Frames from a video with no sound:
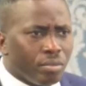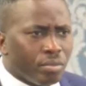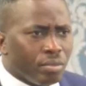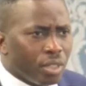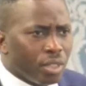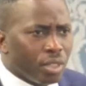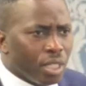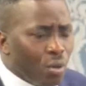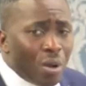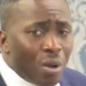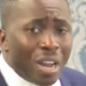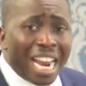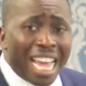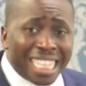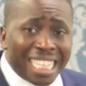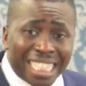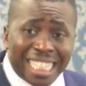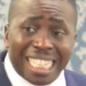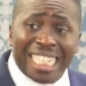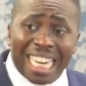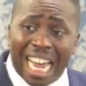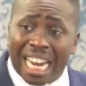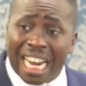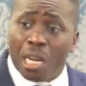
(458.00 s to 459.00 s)
When I
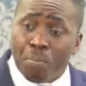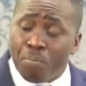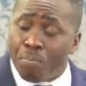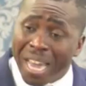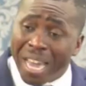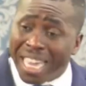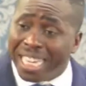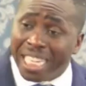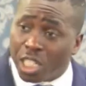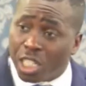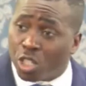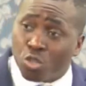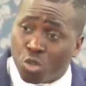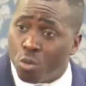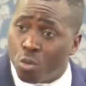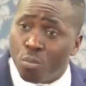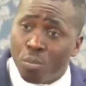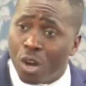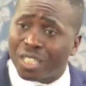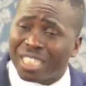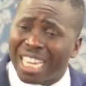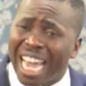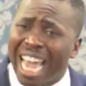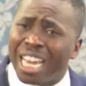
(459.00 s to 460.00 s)
see that the pain is too
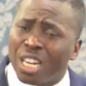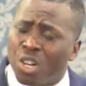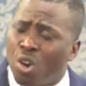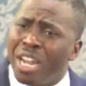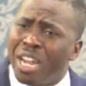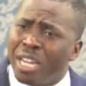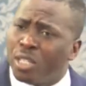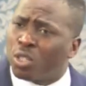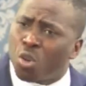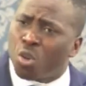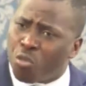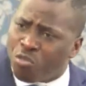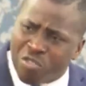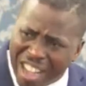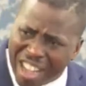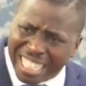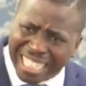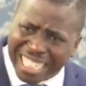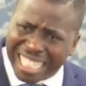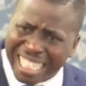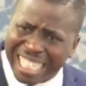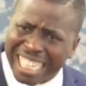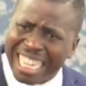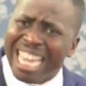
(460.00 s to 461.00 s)
much, I go into
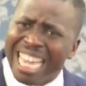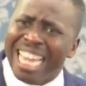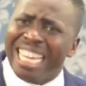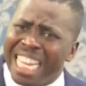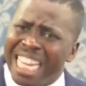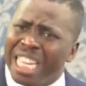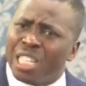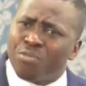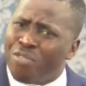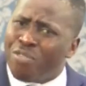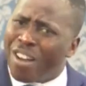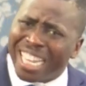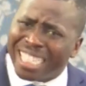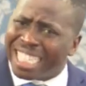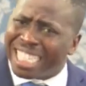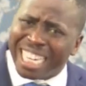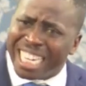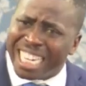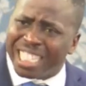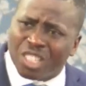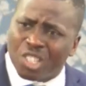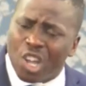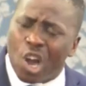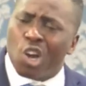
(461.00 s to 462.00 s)
fasting. This fasting
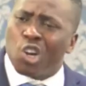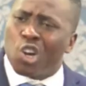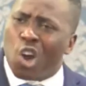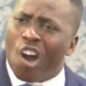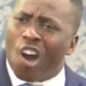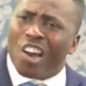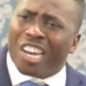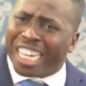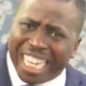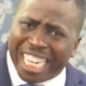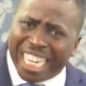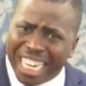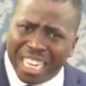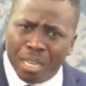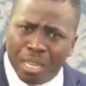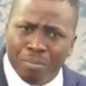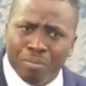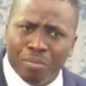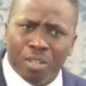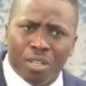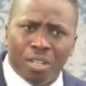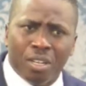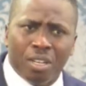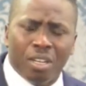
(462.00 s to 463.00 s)
is not God kill him.
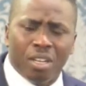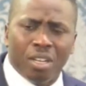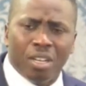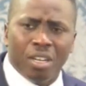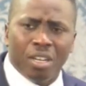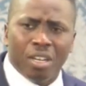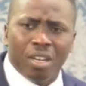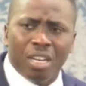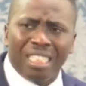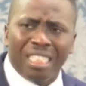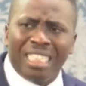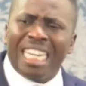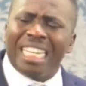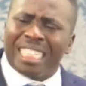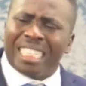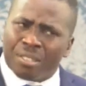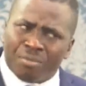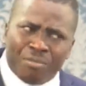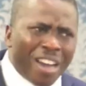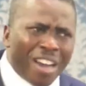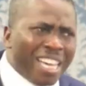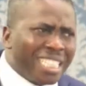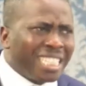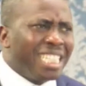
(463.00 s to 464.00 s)
This
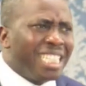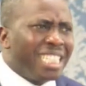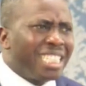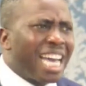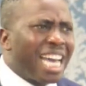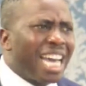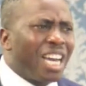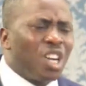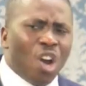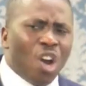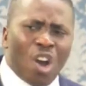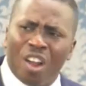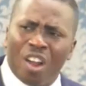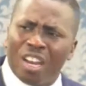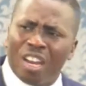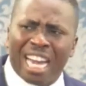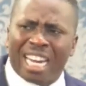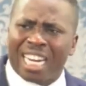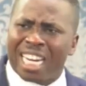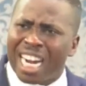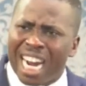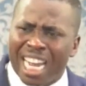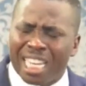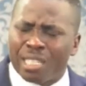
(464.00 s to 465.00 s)
fasting is that God let
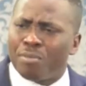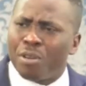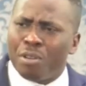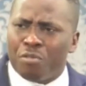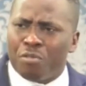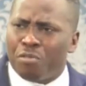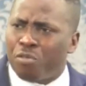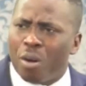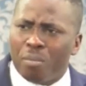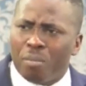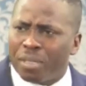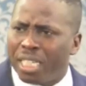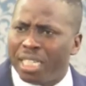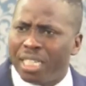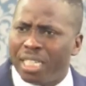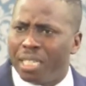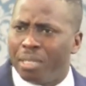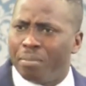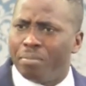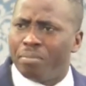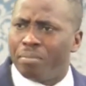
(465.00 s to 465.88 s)
Christ be formed in him.